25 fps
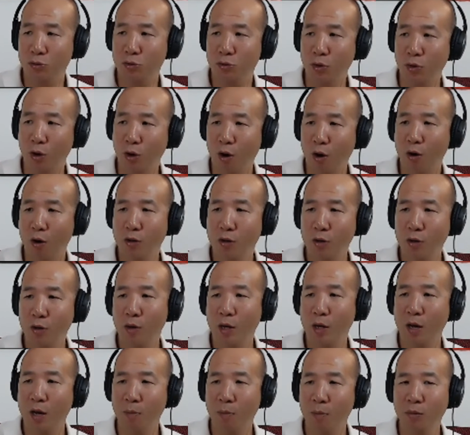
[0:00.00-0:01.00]
are you
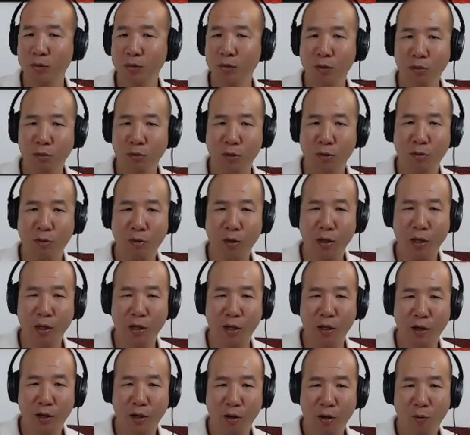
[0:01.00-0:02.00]
able to agree
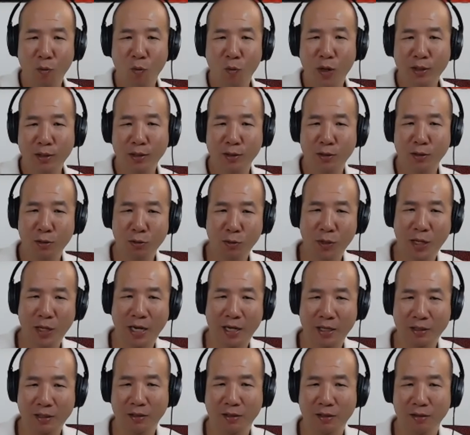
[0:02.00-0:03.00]
on what to do
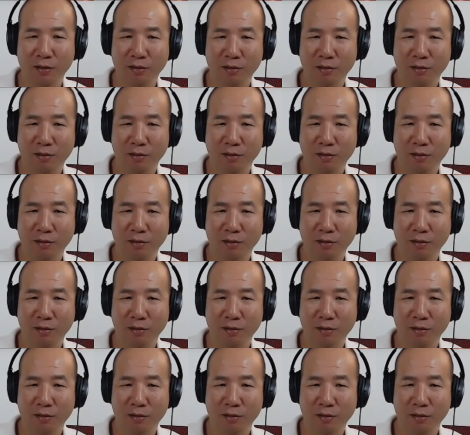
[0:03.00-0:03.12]
next?